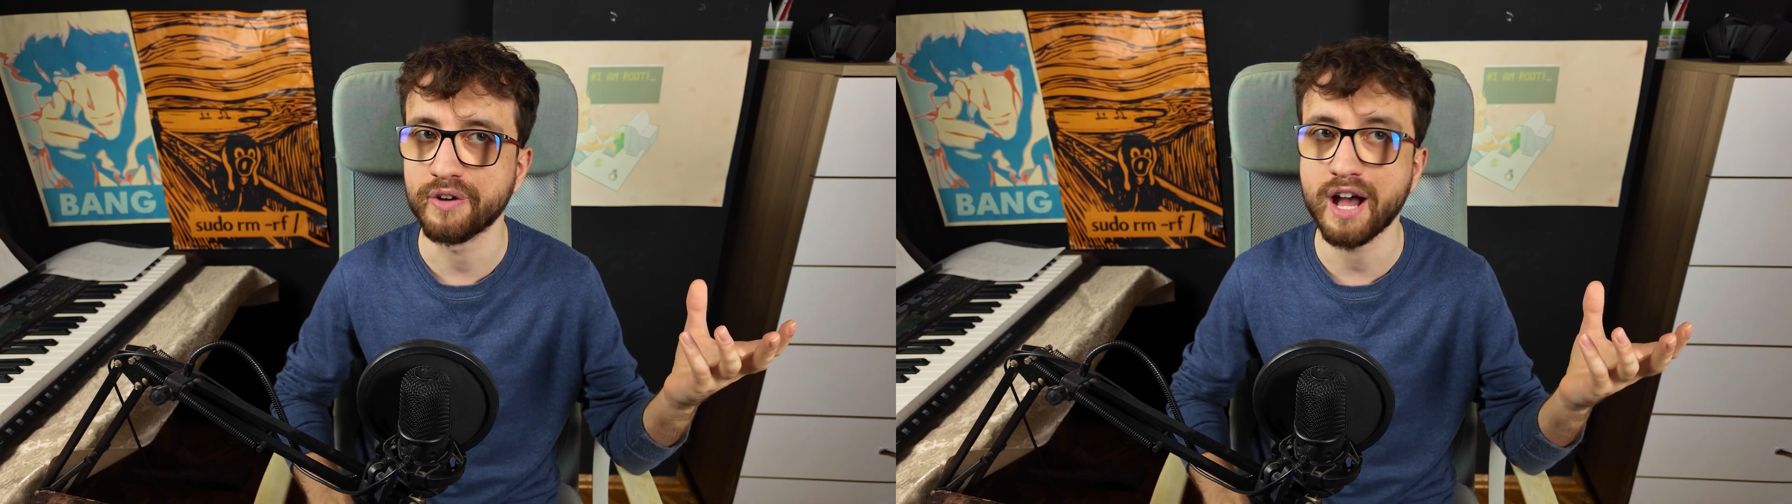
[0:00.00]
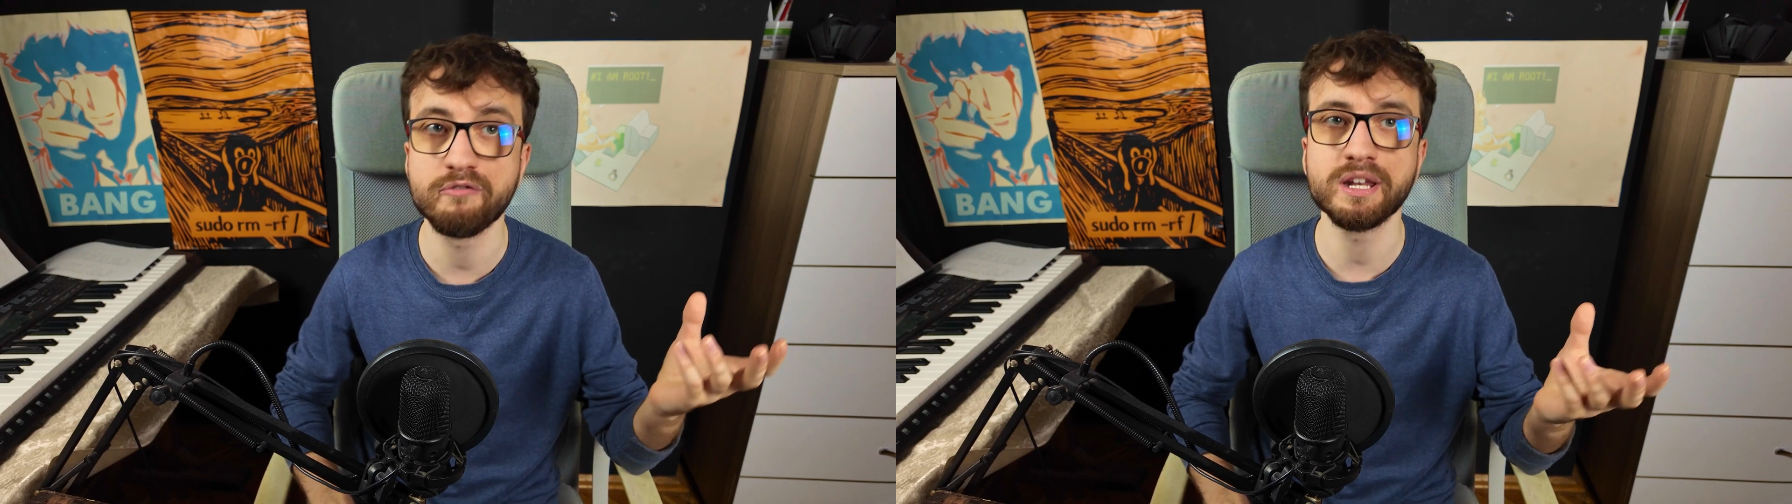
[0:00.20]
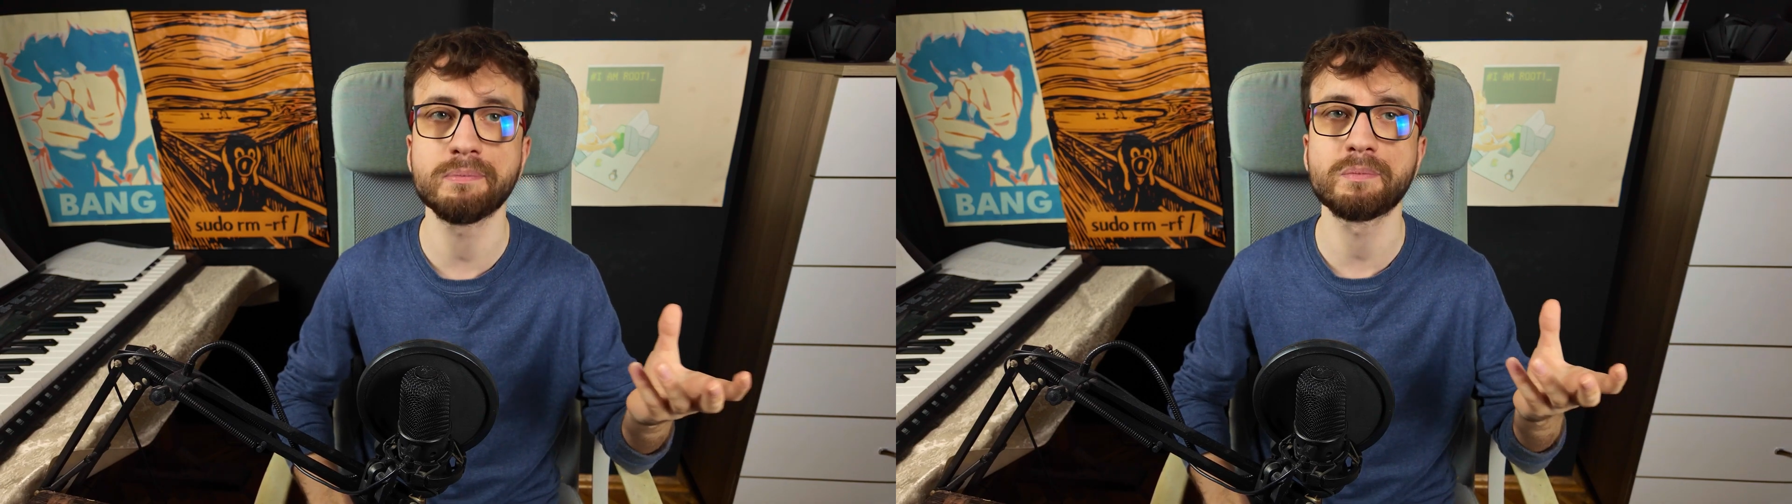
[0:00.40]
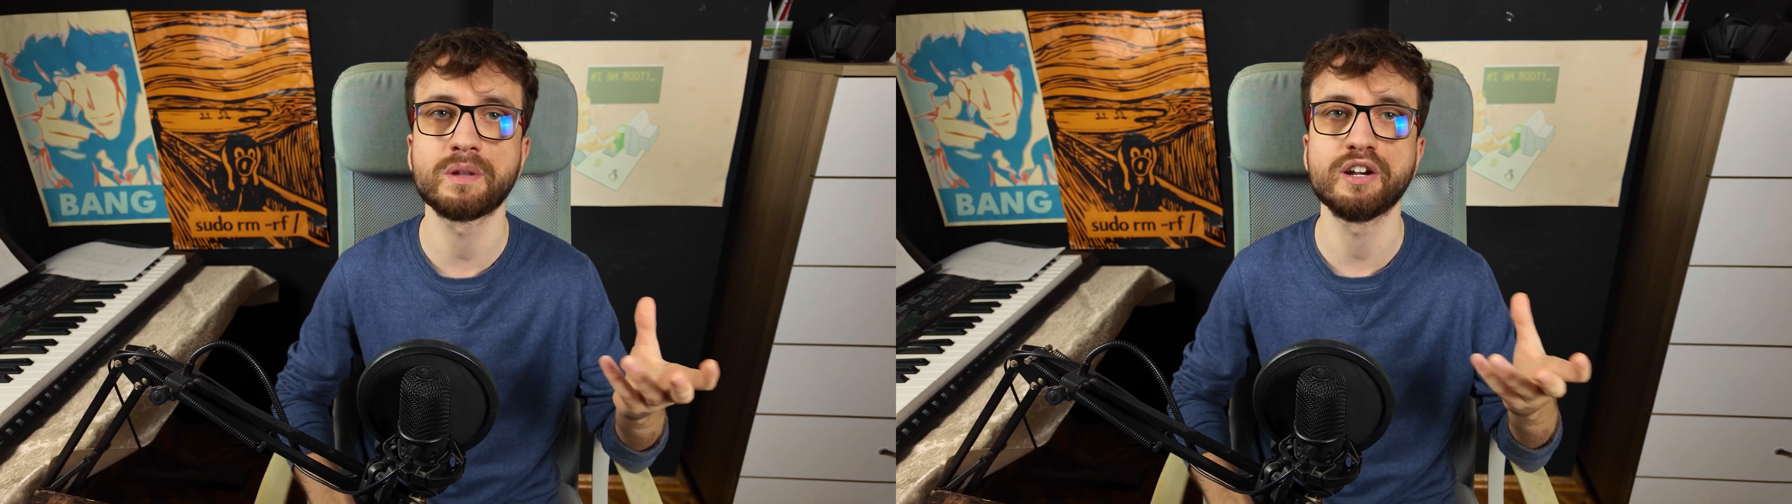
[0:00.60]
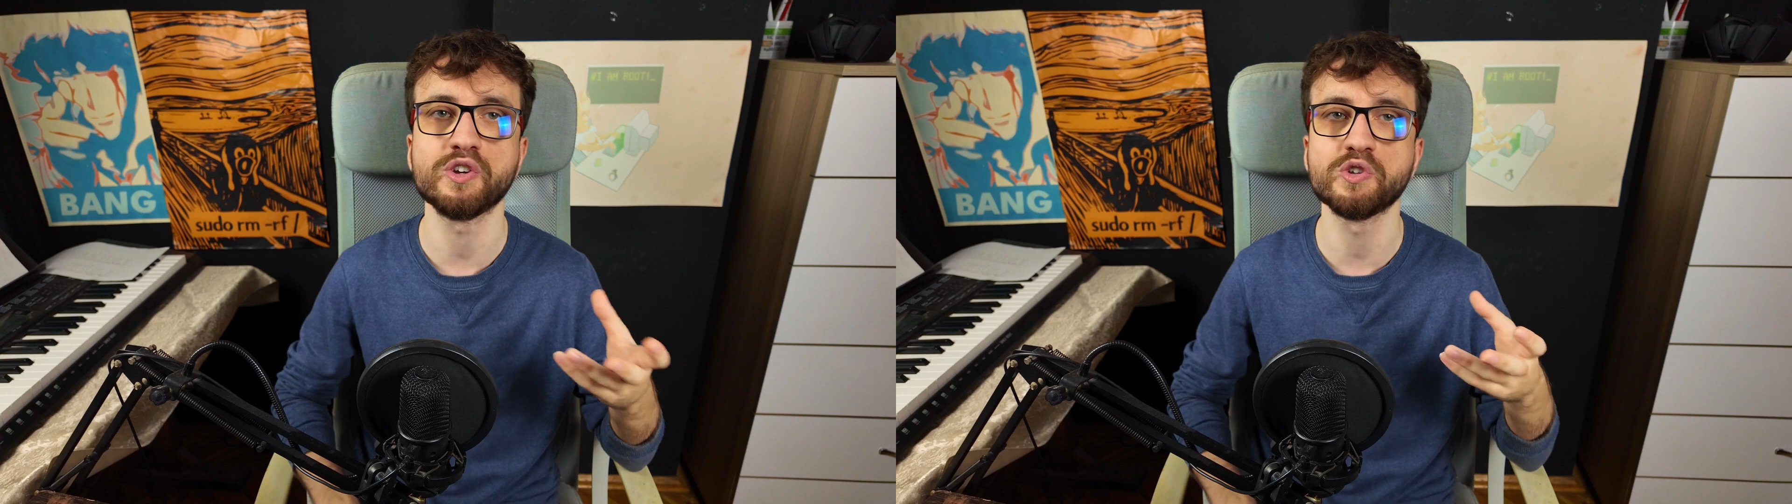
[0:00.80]
How many people
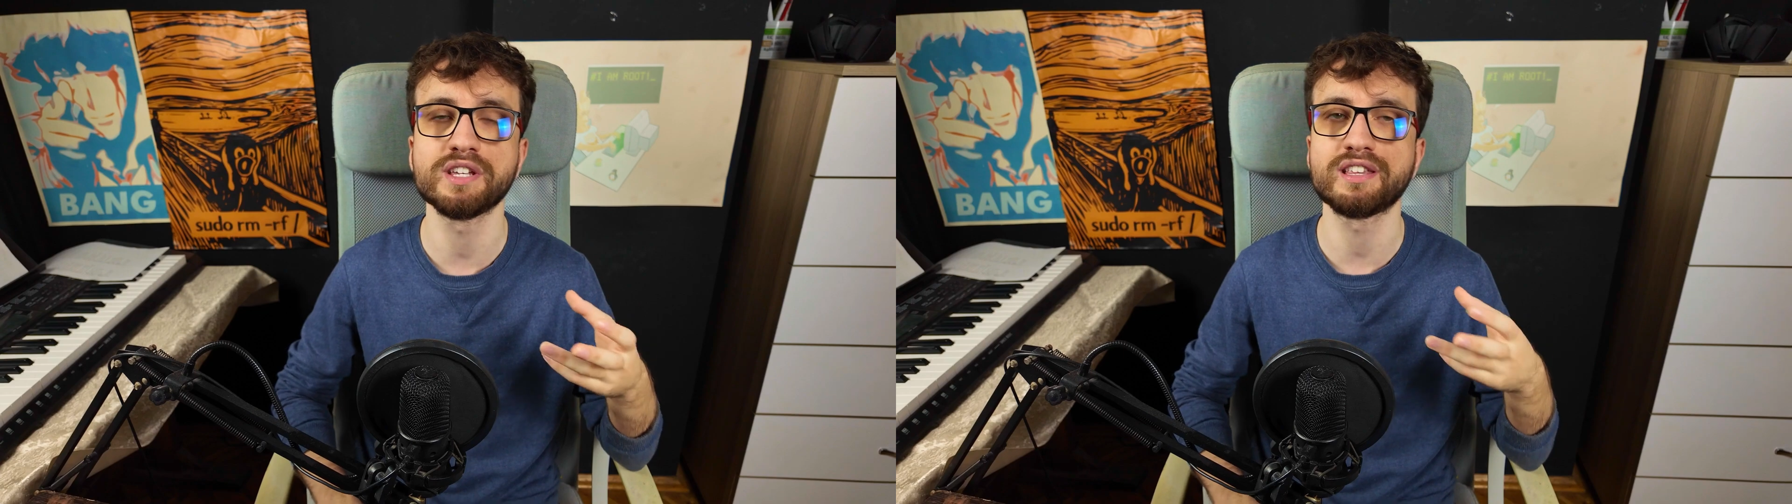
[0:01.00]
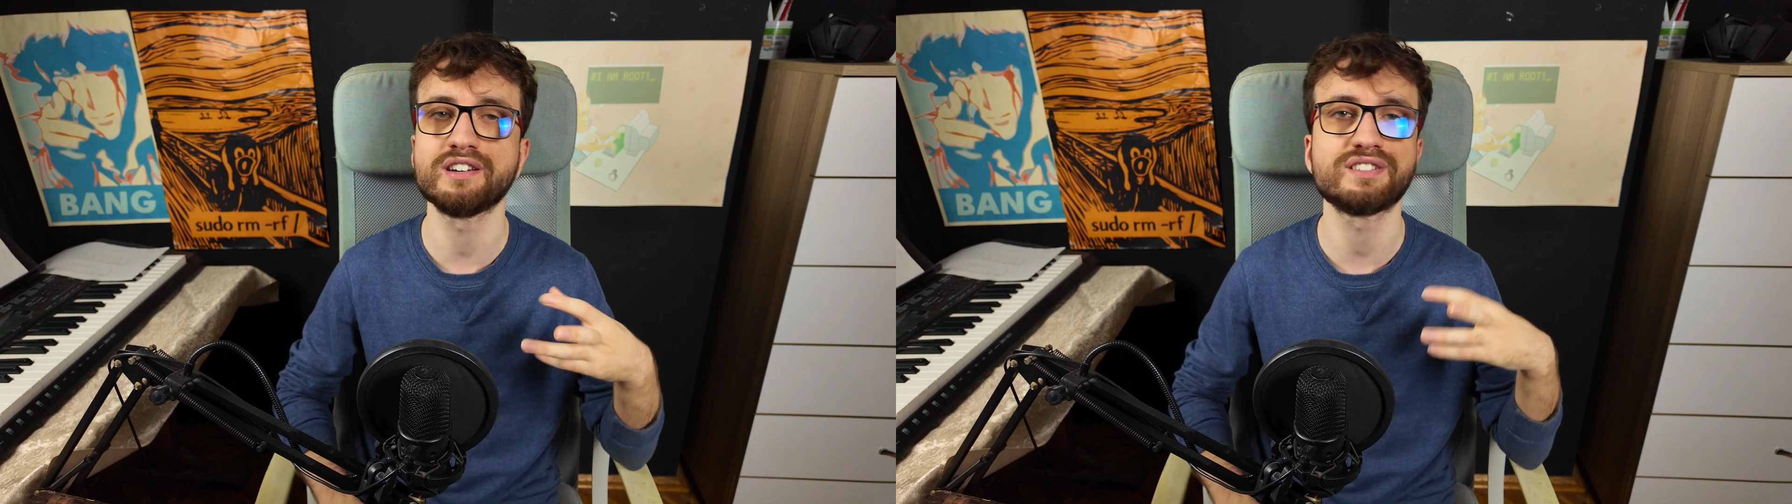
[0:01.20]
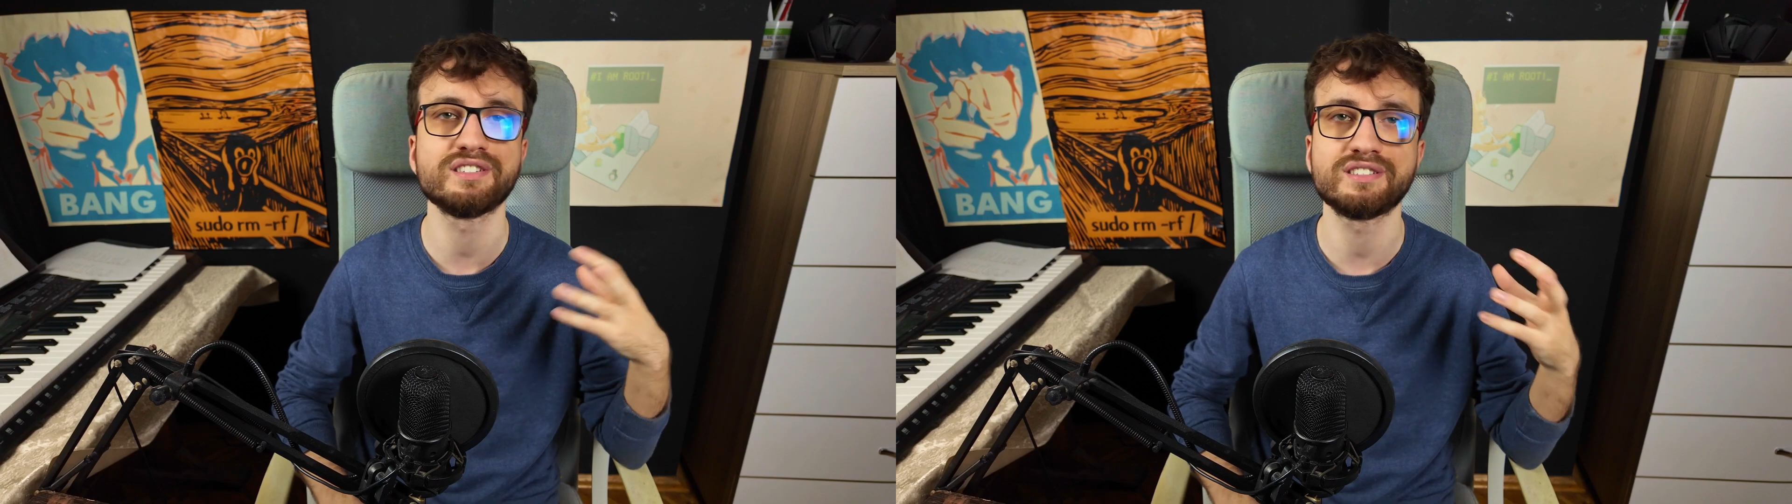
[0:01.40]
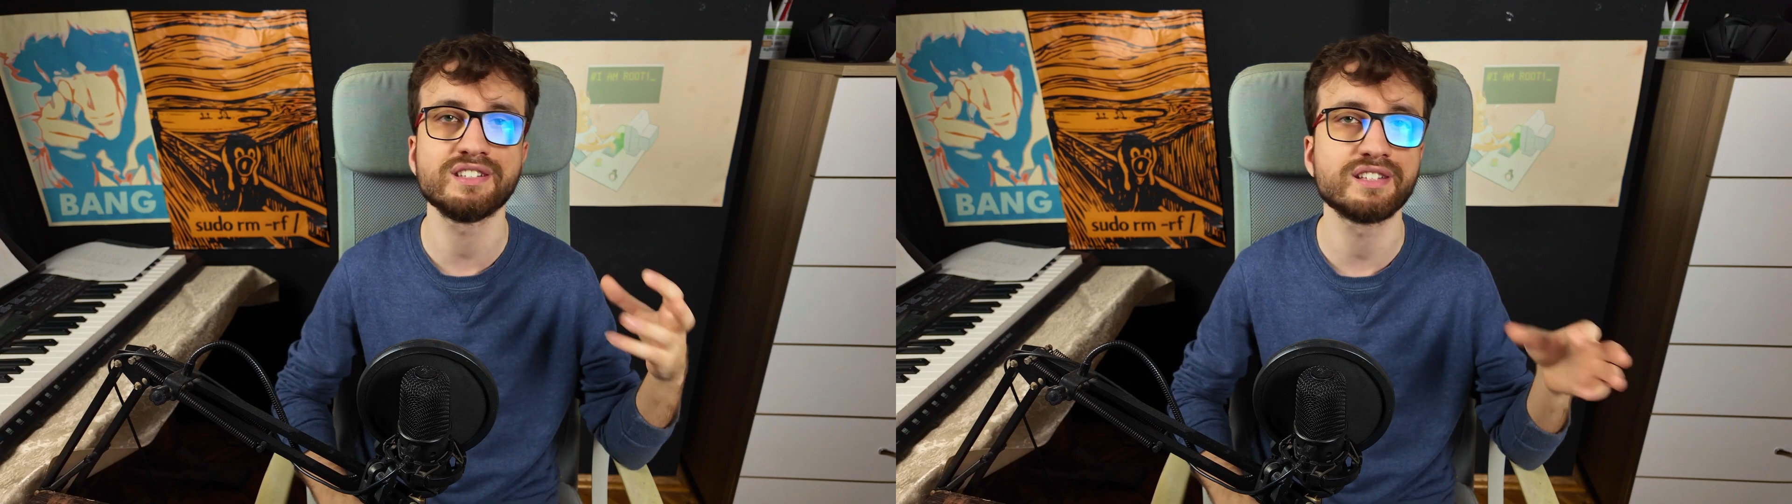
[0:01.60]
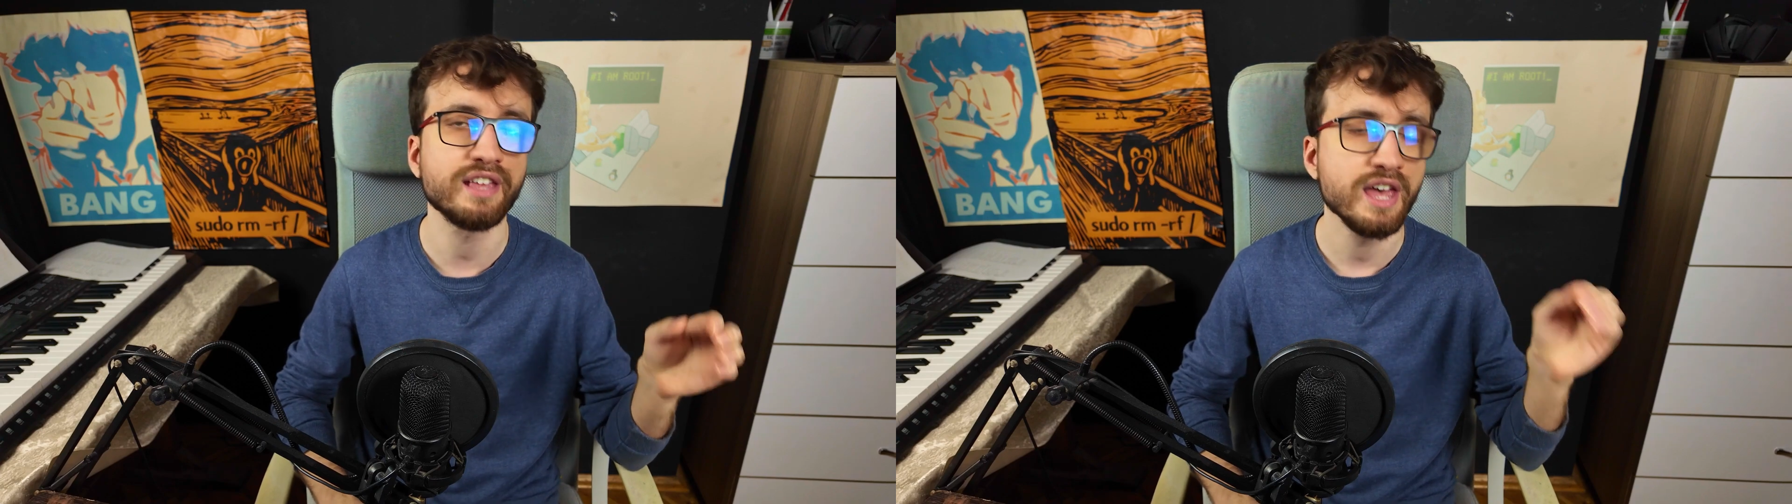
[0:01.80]
are using their
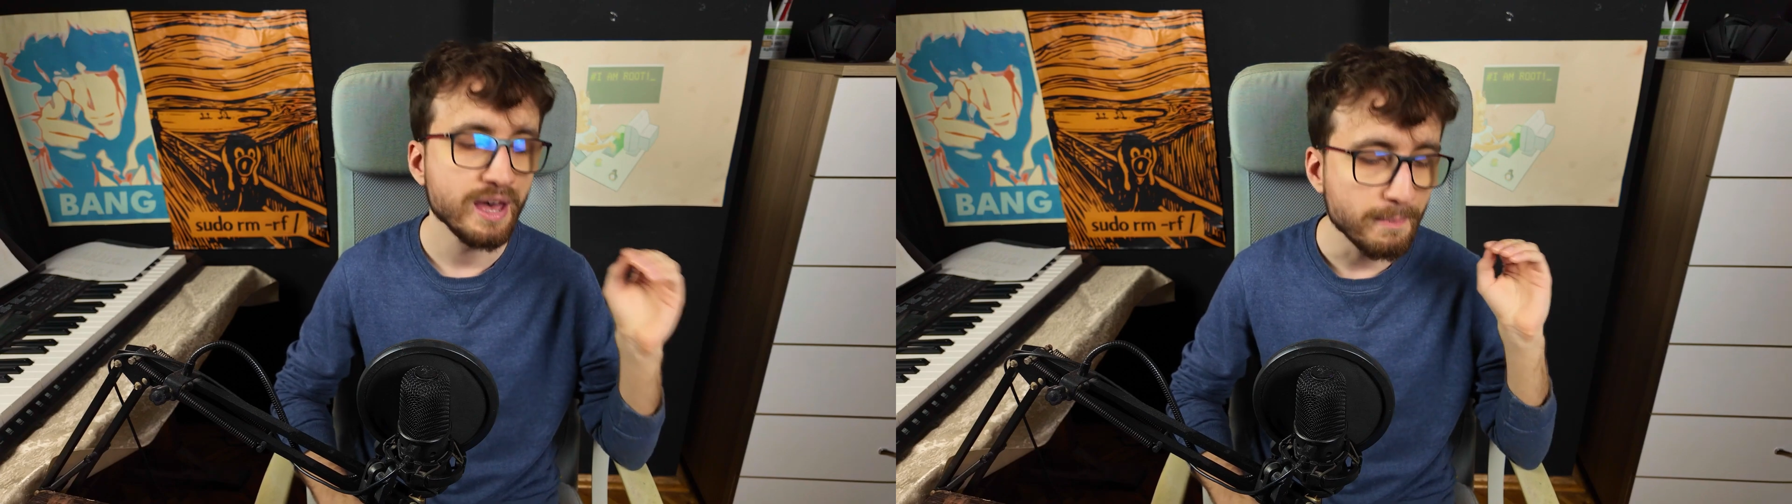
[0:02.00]
SSDs at